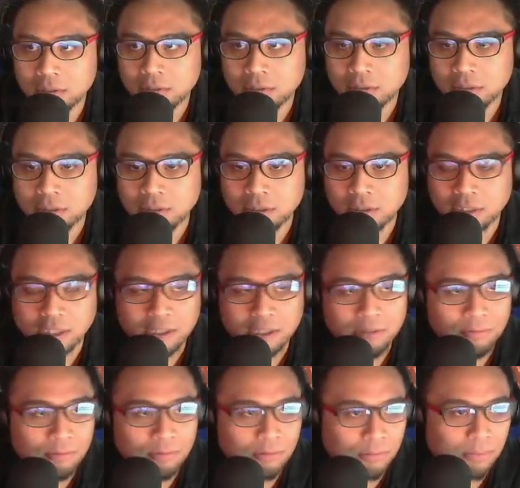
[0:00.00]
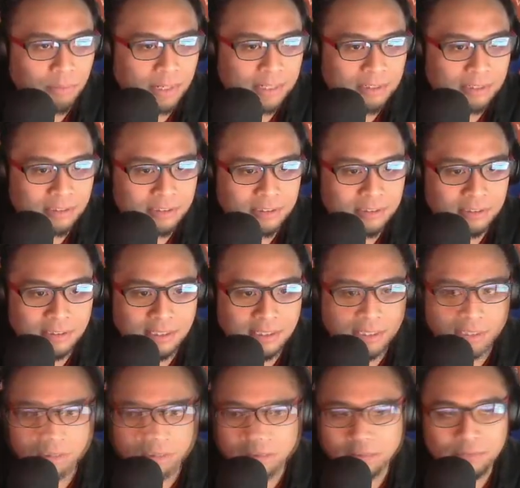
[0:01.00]
Okay, we're back onto
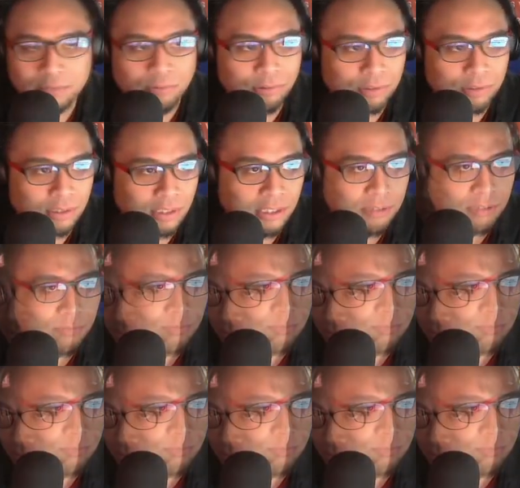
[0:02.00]
that fourth line.